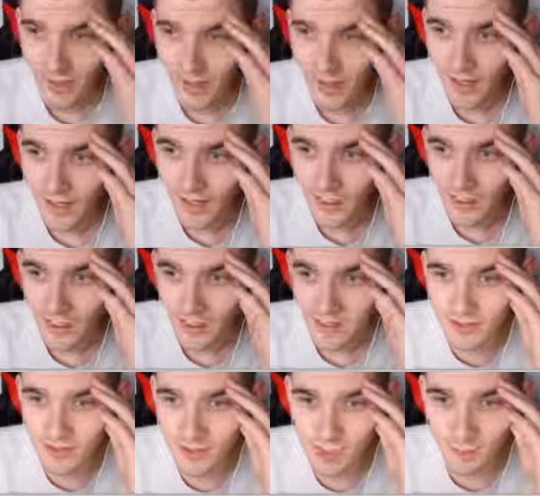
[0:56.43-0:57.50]
I knew I was
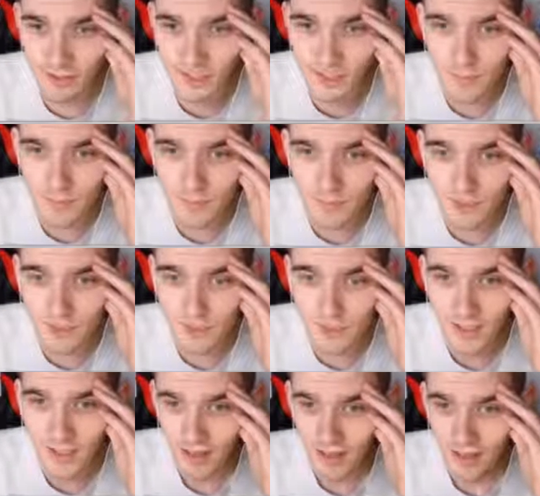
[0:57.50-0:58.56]
on low HP.
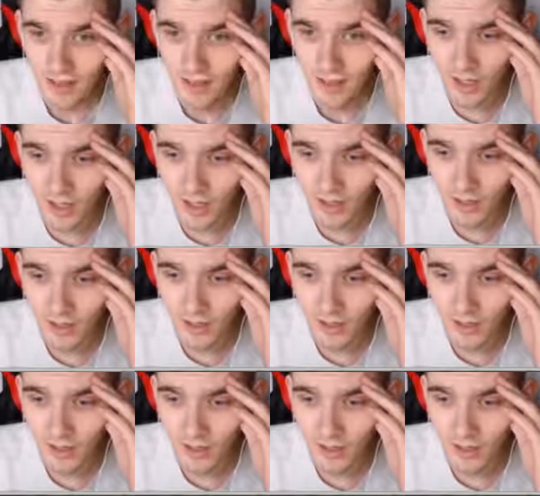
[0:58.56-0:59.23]
No.